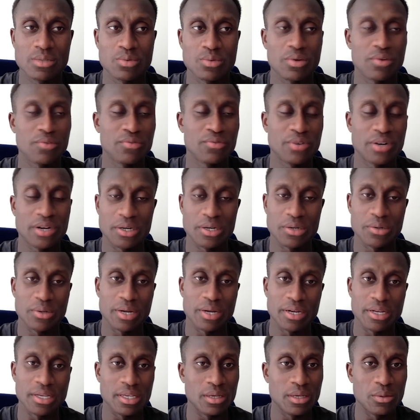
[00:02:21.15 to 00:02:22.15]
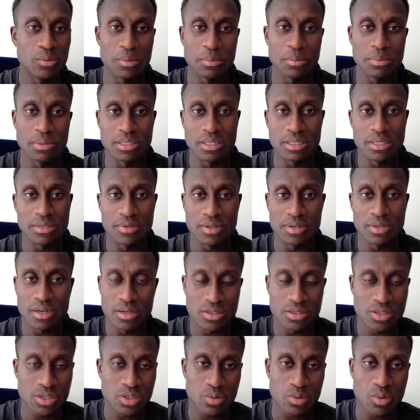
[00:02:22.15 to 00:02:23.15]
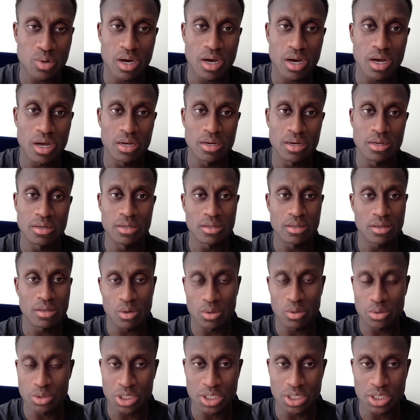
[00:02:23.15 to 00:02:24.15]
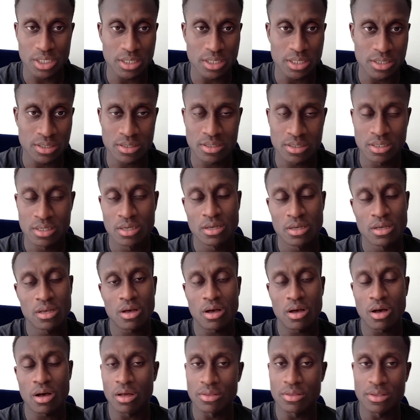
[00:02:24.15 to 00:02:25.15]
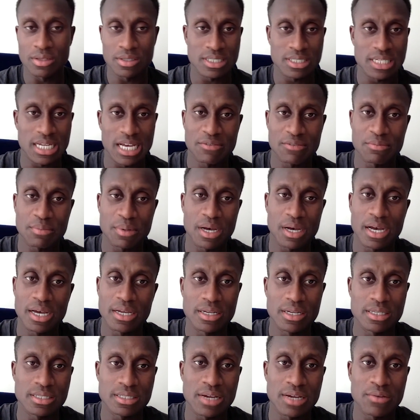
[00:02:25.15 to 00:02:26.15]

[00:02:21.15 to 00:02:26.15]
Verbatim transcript: We're very ready. We believe in our squad, the coaches, all the staff behind us.